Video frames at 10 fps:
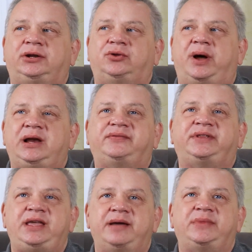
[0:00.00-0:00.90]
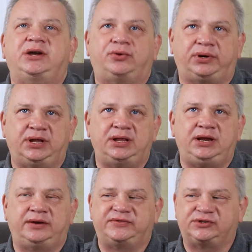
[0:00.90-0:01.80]
out magical rituals
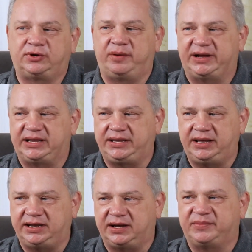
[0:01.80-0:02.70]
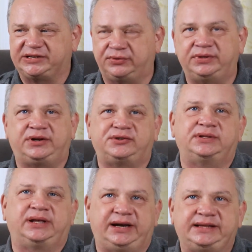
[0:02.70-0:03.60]
by secret orders,
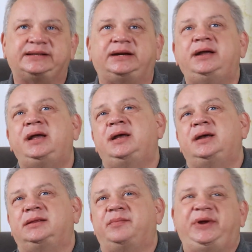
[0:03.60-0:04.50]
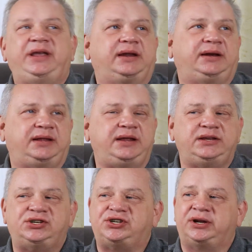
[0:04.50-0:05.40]
in particular such as Masons,
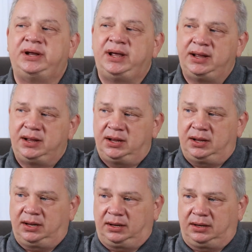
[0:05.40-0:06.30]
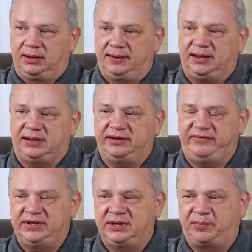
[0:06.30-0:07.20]
Rosicrucians,
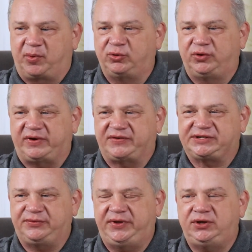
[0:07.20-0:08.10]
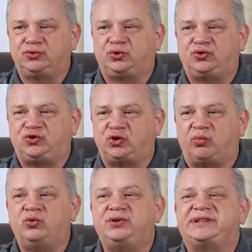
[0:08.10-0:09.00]
Templars, etc. Why
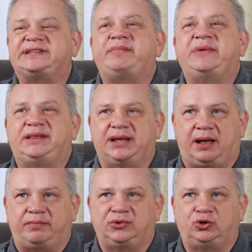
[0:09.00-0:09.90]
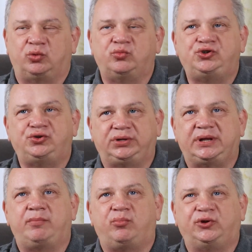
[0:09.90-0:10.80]
did he build Sofia exactly there?
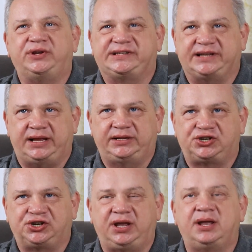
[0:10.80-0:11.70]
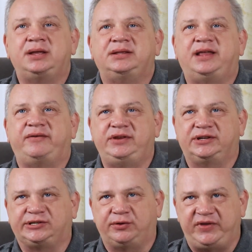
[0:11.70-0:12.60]
Since there were the
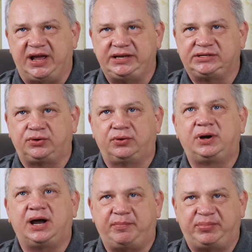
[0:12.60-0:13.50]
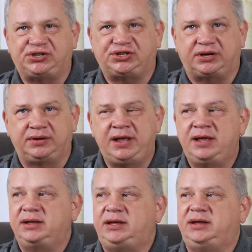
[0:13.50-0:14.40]
remains of an ancient Slavic
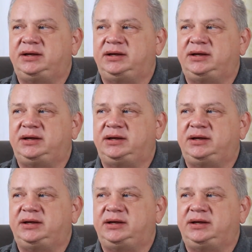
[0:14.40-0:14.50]
temple,